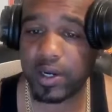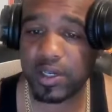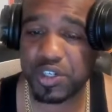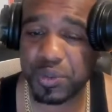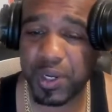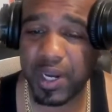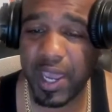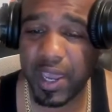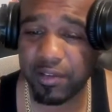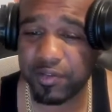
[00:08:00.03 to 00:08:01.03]
in the street and
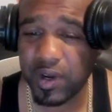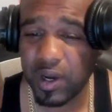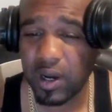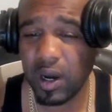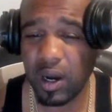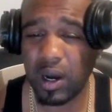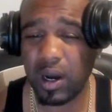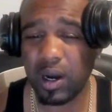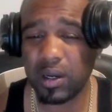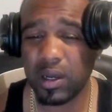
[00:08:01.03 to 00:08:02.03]
have,
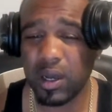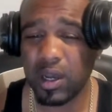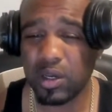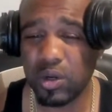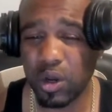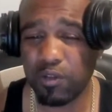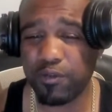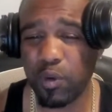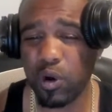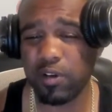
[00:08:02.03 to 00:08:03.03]

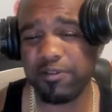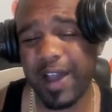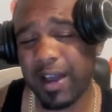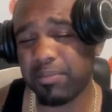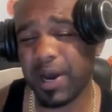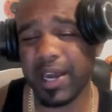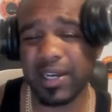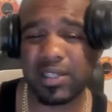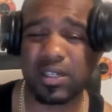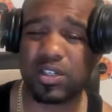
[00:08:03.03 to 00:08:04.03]
4 to 5
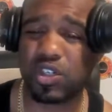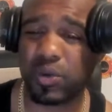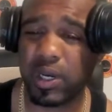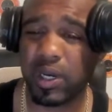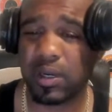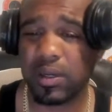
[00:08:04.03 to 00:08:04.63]
bodies in the street?